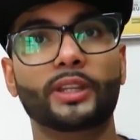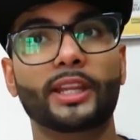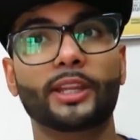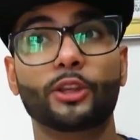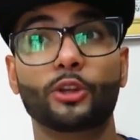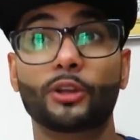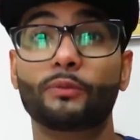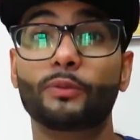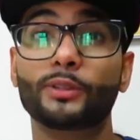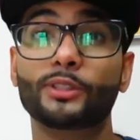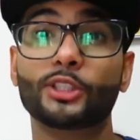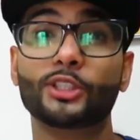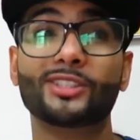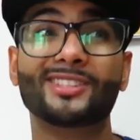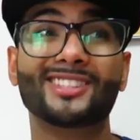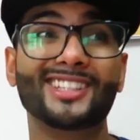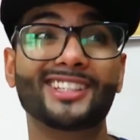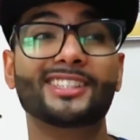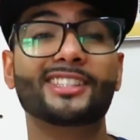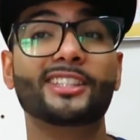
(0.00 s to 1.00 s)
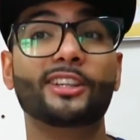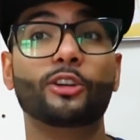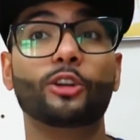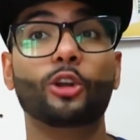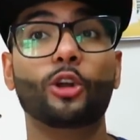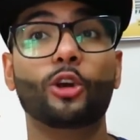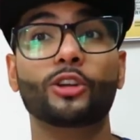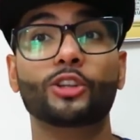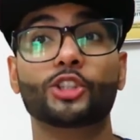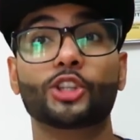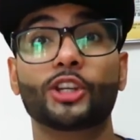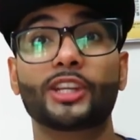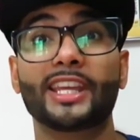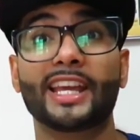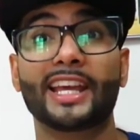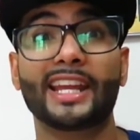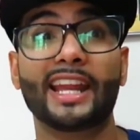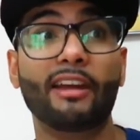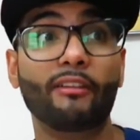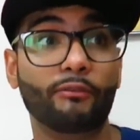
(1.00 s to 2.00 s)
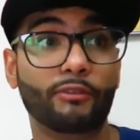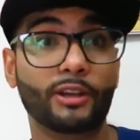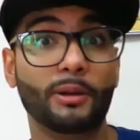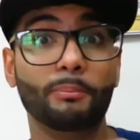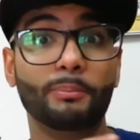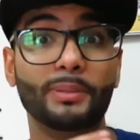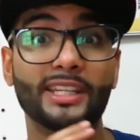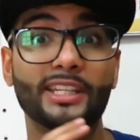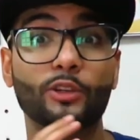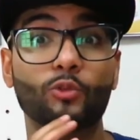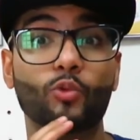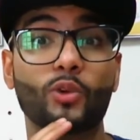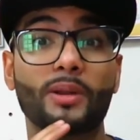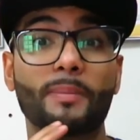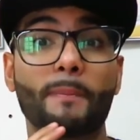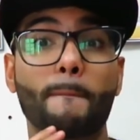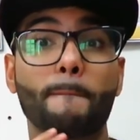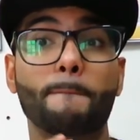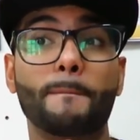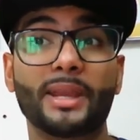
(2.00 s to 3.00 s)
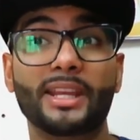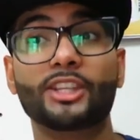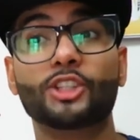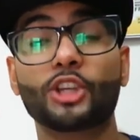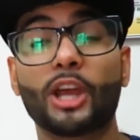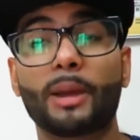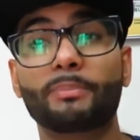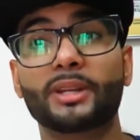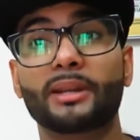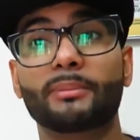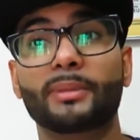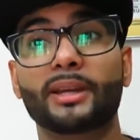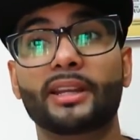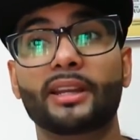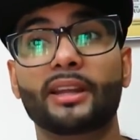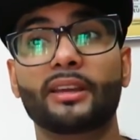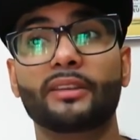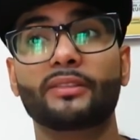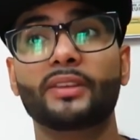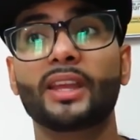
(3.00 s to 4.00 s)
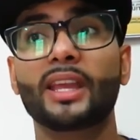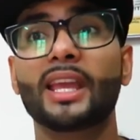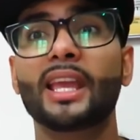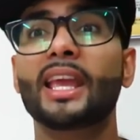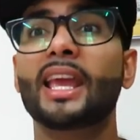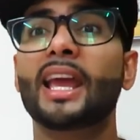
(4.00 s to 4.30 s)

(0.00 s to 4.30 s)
Like, you know, it was a 6 year long journey and I have completed one big chapter in my life.